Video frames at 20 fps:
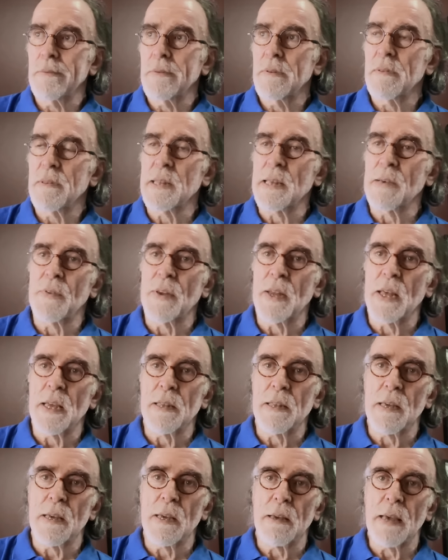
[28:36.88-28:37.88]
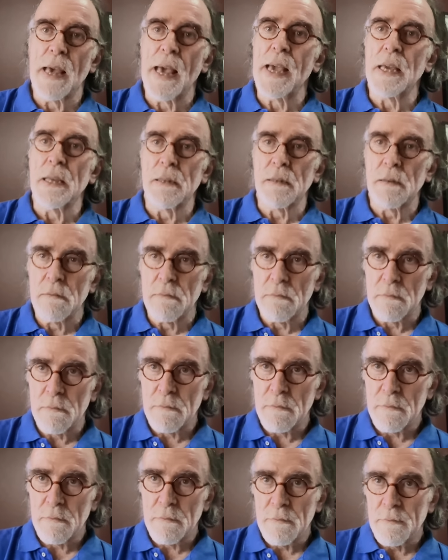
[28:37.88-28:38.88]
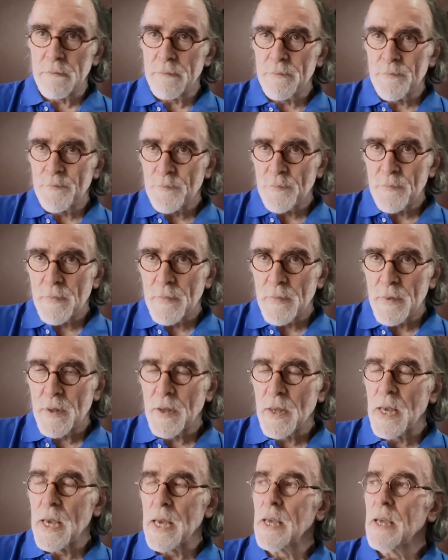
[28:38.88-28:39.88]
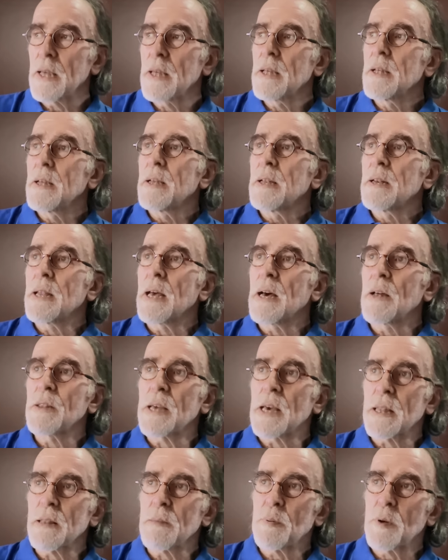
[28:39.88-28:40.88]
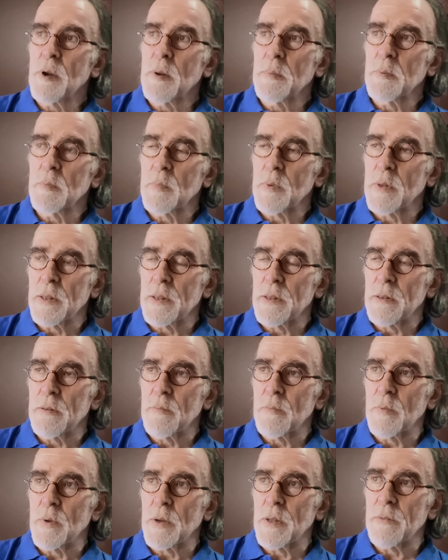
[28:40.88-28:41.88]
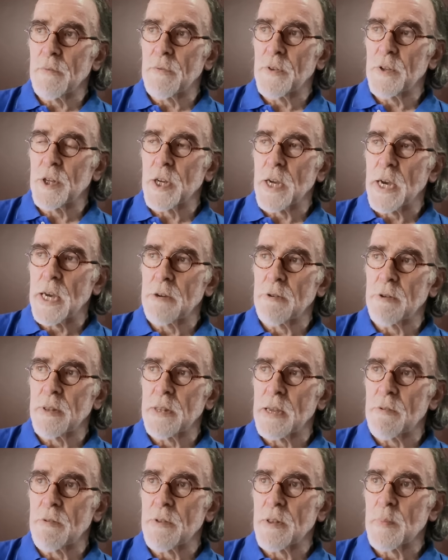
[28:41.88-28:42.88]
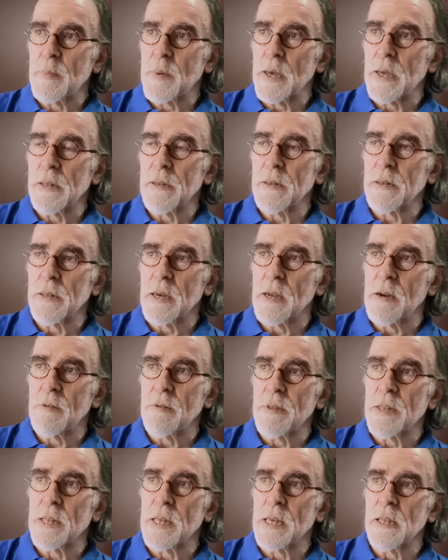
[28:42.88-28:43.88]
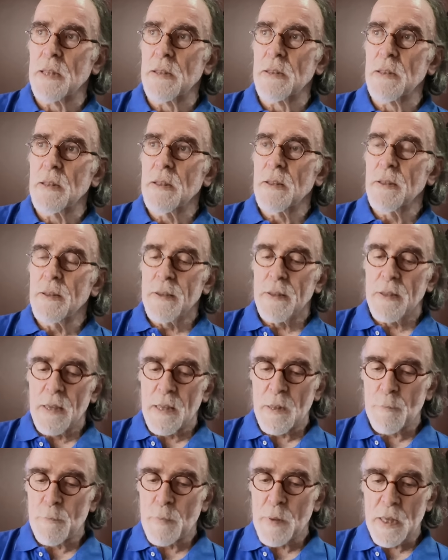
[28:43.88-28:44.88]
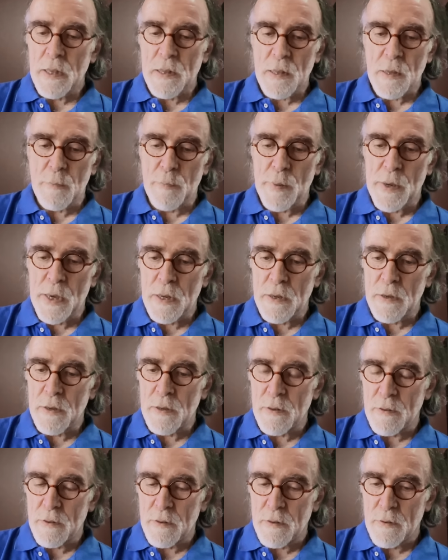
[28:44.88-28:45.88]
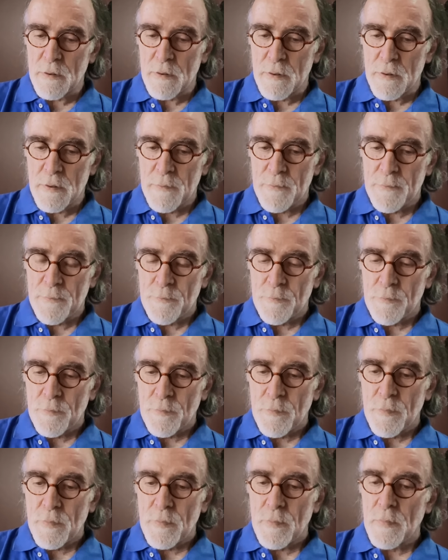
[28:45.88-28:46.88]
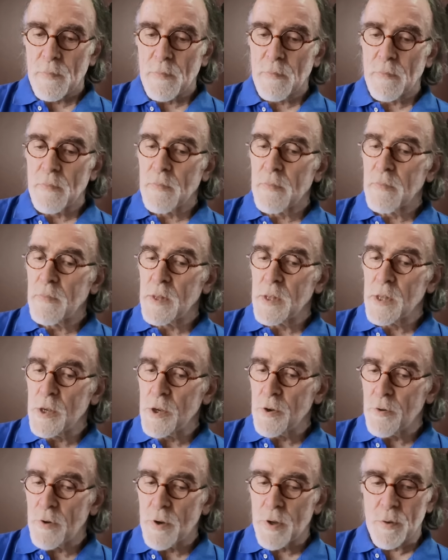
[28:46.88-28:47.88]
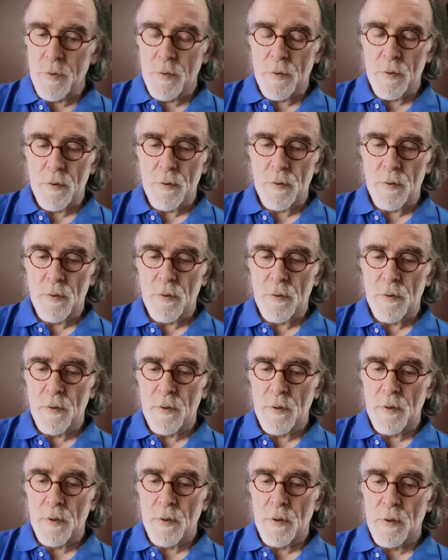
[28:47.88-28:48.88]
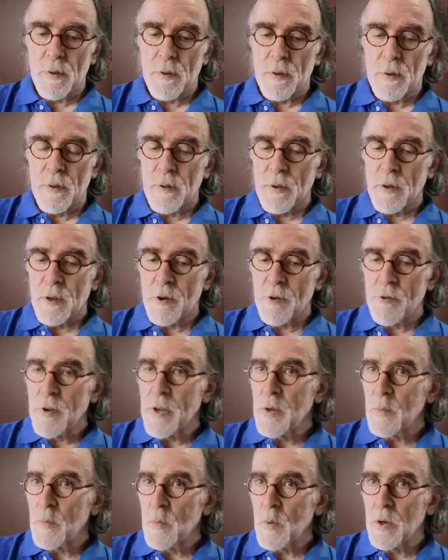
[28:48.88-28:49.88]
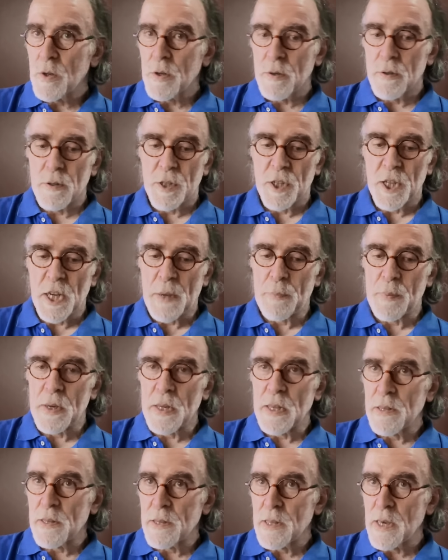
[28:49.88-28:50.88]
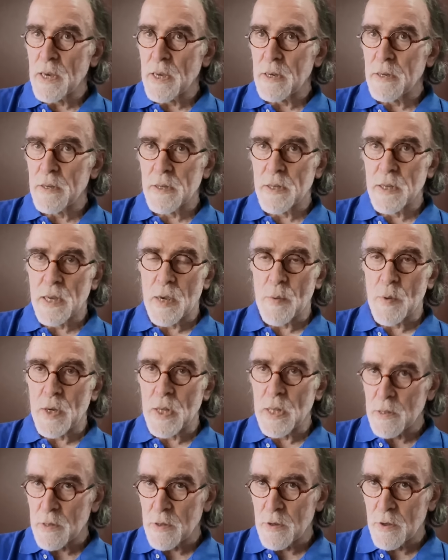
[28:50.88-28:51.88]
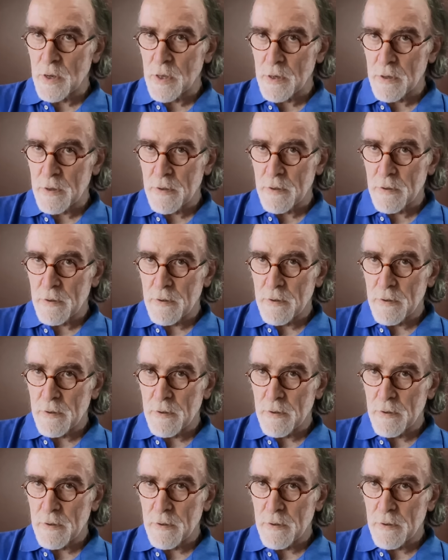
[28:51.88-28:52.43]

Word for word: 788. Okay. Now, the other problem with with, for China in that respect, and the currency is its biggest competitors: euro, Korean won, Japanese yen, Taiwanese dollar.